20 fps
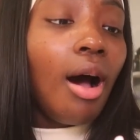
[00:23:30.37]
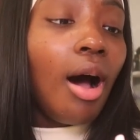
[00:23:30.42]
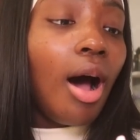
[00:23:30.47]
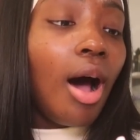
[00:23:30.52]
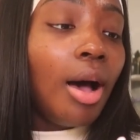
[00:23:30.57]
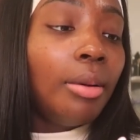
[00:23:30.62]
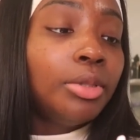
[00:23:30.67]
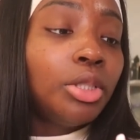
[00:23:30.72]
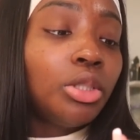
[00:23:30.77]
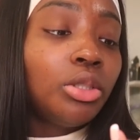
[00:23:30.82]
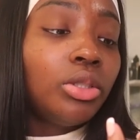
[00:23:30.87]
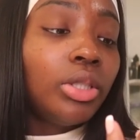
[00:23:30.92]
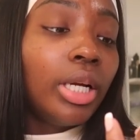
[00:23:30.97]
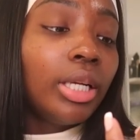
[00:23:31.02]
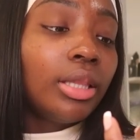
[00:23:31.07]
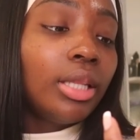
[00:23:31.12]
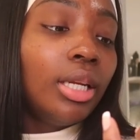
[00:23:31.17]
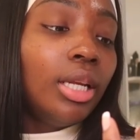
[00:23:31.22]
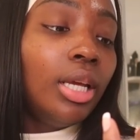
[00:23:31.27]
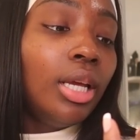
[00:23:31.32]
um,
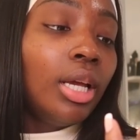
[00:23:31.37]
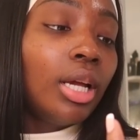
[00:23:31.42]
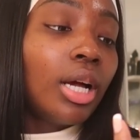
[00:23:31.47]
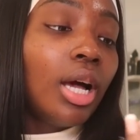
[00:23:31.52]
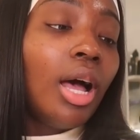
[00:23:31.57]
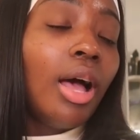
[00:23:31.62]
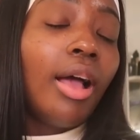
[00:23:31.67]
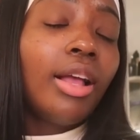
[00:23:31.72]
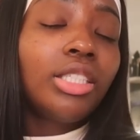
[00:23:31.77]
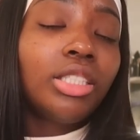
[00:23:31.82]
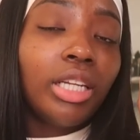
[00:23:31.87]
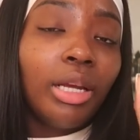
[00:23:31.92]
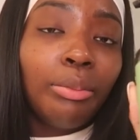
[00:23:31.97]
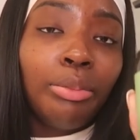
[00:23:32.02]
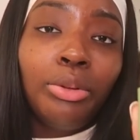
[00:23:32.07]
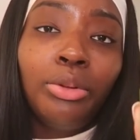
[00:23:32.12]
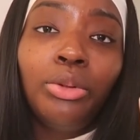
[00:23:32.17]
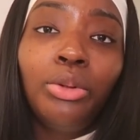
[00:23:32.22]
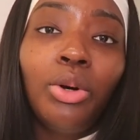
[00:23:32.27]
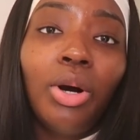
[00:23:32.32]
Strengthening
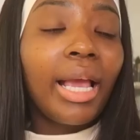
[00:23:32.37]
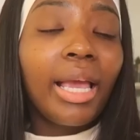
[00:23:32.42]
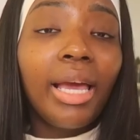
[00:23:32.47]
Shampoo.